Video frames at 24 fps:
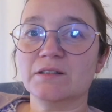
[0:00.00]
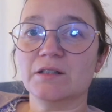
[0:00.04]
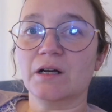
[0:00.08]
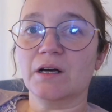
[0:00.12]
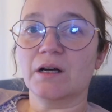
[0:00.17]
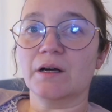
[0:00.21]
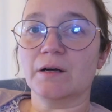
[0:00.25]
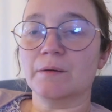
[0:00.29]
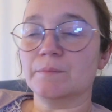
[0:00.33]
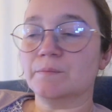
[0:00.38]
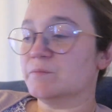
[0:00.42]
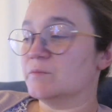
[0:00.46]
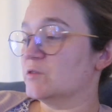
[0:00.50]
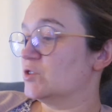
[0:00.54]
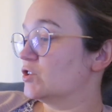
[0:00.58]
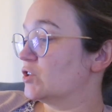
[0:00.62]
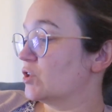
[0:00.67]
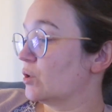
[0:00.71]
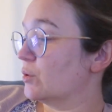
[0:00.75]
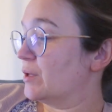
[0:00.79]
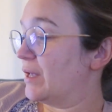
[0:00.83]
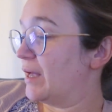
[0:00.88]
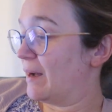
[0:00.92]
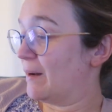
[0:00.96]
Um,
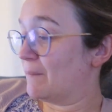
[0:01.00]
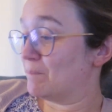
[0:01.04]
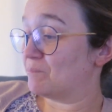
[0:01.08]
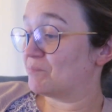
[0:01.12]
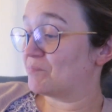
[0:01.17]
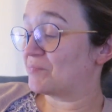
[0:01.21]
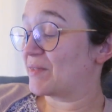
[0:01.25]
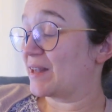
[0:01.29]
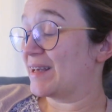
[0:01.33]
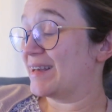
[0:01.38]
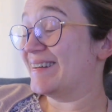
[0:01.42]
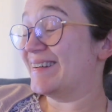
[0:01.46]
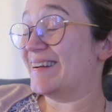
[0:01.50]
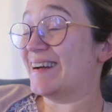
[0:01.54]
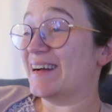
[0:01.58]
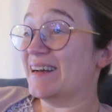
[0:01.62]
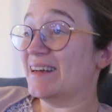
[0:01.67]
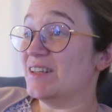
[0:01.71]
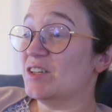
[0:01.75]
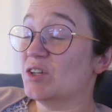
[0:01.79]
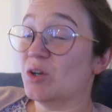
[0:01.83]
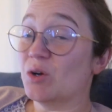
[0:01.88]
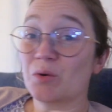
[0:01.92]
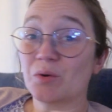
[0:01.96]
so yeah,
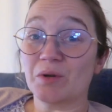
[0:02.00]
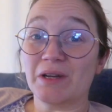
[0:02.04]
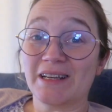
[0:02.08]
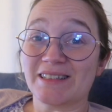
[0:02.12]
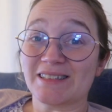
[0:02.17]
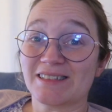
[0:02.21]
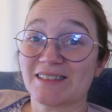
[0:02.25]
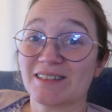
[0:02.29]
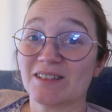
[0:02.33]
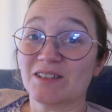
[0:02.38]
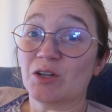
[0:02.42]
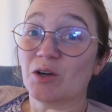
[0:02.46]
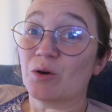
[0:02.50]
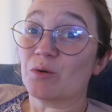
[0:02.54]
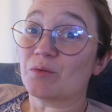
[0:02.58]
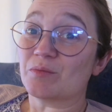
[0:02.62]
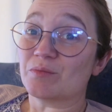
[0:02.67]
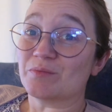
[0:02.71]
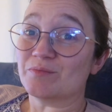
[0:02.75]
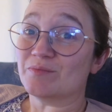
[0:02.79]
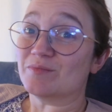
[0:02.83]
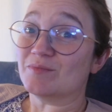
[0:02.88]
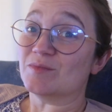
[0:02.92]
no, no,